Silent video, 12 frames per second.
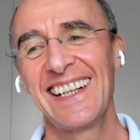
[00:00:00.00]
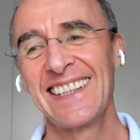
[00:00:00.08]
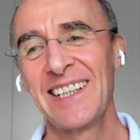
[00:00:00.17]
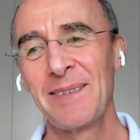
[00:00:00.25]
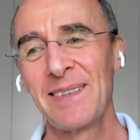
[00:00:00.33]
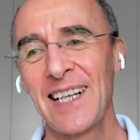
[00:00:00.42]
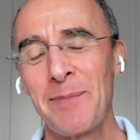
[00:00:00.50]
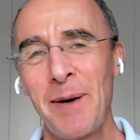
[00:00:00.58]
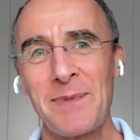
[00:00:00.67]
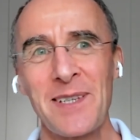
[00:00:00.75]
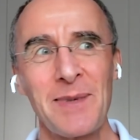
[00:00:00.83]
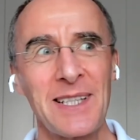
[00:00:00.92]
and they will come
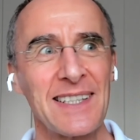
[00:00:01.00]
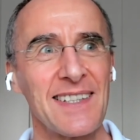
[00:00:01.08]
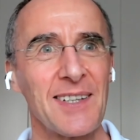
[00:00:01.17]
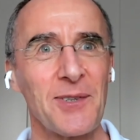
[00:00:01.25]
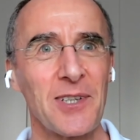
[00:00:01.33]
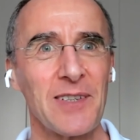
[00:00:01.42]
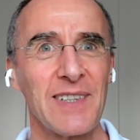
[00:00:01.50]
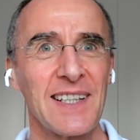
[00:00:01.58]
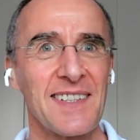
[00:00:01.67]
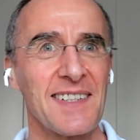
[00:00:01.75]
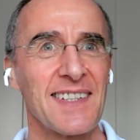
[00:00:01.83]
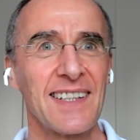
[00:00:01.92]
up to me at social
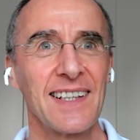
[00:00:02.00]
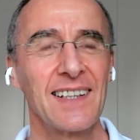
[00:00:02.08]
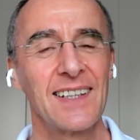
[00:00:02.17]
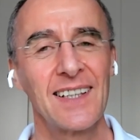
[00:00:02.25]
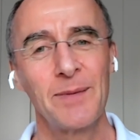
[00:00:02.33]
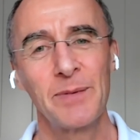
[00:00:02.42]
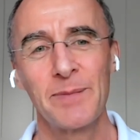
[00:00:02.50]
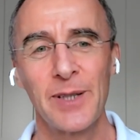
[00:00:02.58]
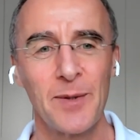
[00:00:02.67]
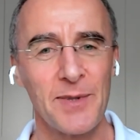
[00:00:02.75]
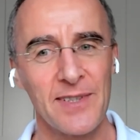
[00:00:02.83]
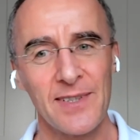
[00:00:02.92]
events and say, oh,
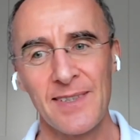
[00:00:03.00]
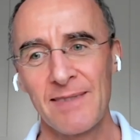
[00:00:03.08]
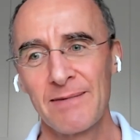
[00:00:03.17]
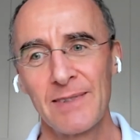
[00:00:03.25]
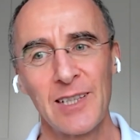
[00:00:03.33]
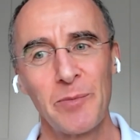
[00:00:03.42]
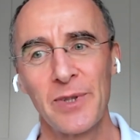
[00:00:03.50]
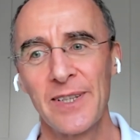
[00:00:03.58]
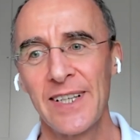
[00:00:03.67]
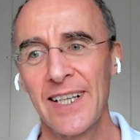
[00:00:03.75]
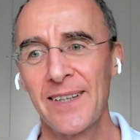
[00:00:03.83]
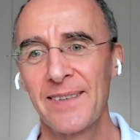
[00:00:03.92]
my brain's just really
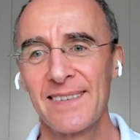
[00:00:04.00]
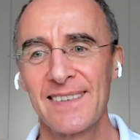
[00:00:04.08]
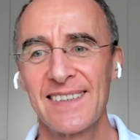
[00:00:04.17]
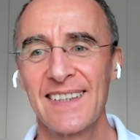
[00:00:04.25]
burned out.